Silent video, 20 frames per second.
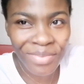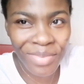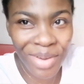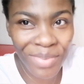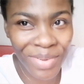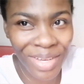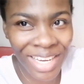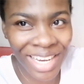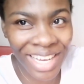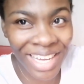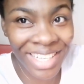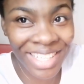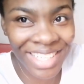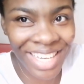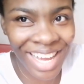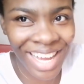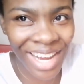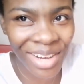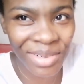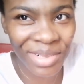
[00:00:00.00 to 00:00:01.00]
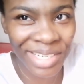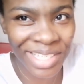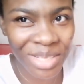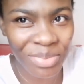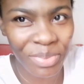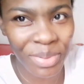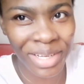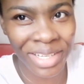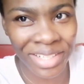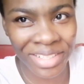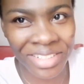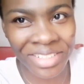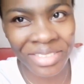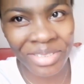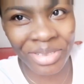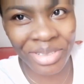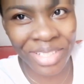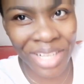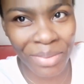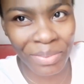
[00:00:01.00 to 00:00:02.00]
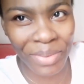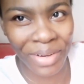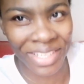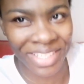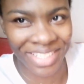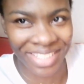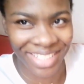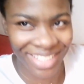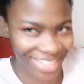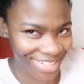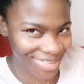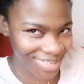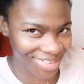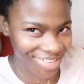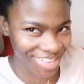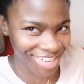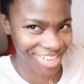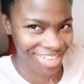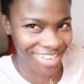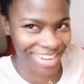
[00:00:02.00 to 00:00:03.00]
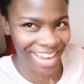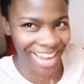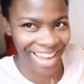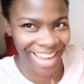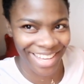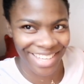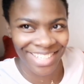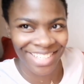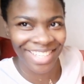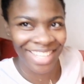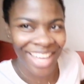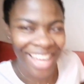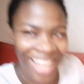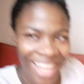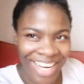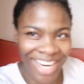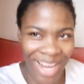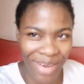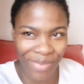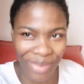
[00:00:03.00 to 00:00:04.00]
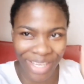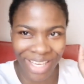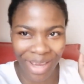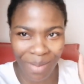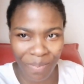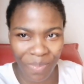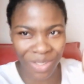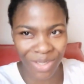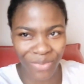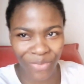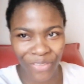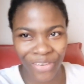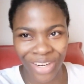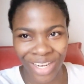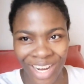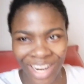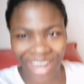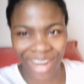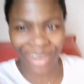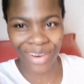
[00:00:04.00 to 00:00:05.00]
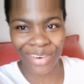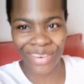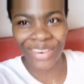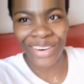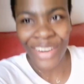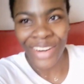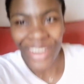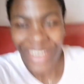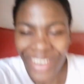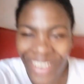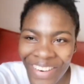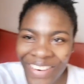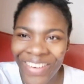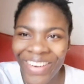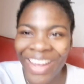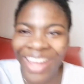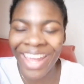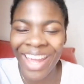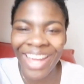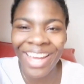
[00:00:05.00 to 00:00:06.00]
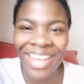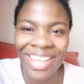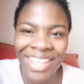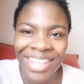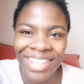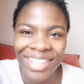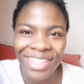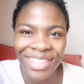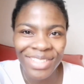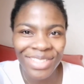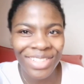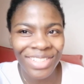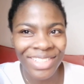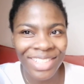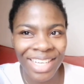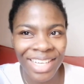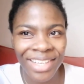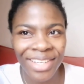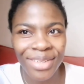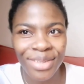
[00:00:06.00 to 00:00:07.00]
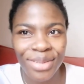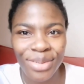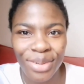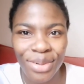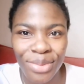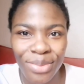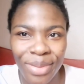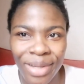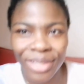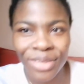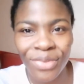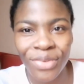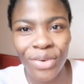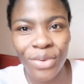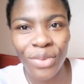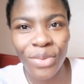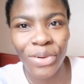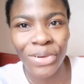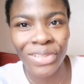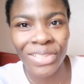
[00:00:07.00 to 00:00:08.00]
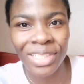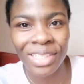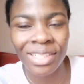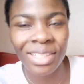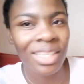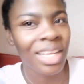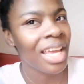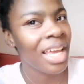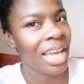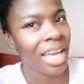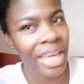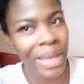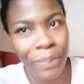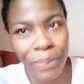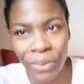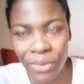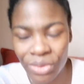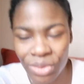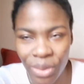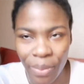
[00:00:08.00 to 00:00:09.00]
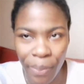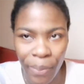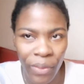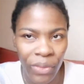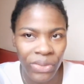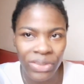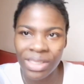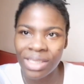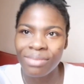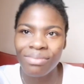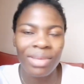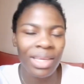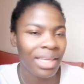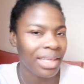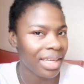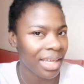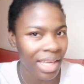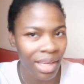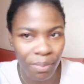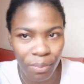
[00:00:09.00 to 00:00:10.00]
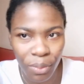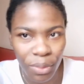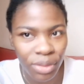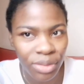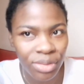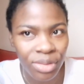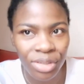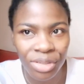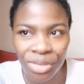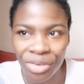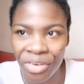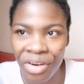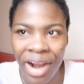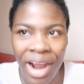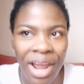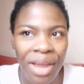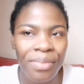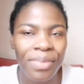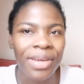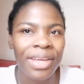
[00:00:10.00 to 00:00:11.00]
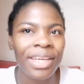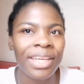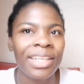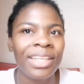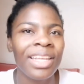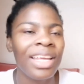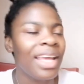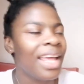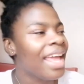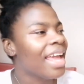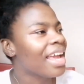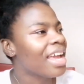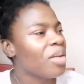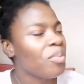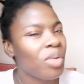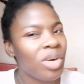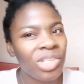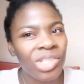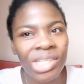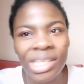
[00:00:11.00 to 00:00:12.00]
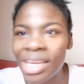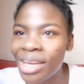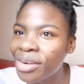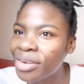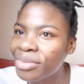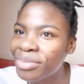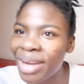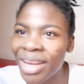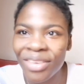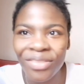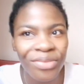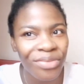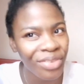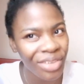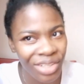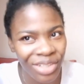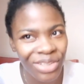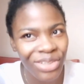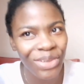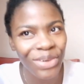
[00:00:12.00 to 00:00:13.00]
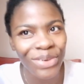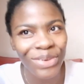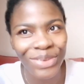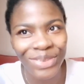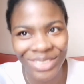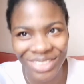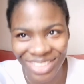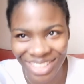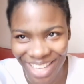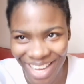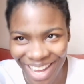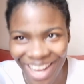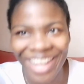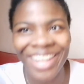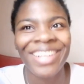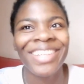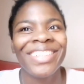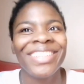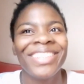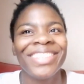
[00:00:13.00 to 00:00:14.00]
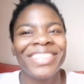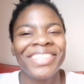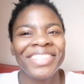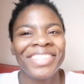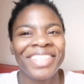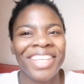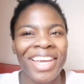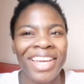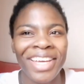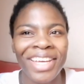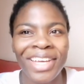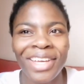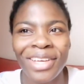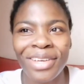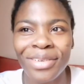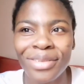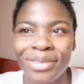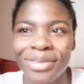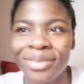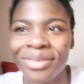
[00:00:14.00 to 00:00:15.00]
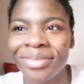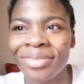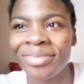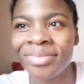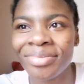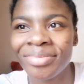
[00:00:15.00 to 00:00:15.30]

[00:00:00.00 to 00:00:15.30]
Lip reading: Maybe later I'll explain who the person is to you guys. Let me keep it for now, okay? So thank you so much for watching. Keep on supporting me, keep on subscribing, keep on sharing my video. Yeah, thank you.